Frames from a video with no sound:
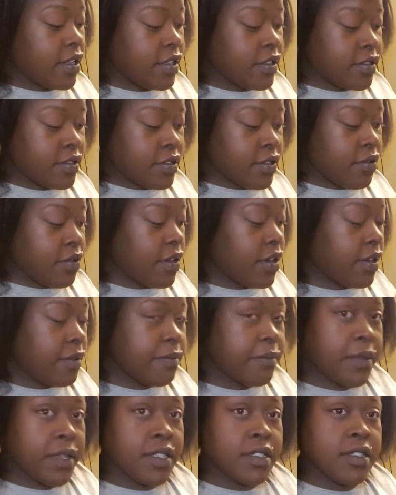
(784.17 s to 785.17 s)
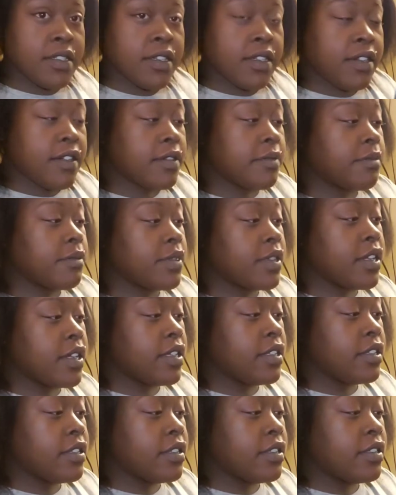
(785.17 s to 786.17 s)
y'all, so I'm about to
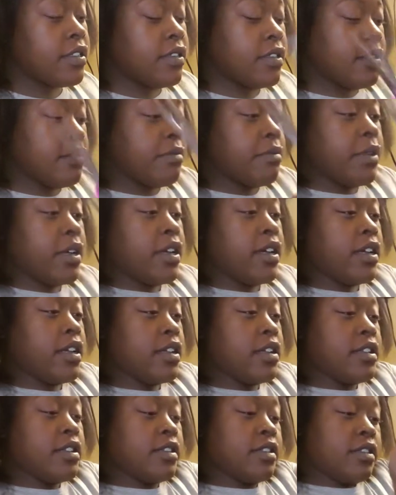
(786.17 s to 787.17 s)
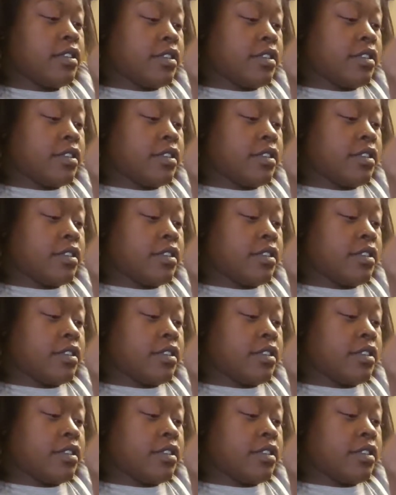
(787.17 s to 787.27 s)
cut my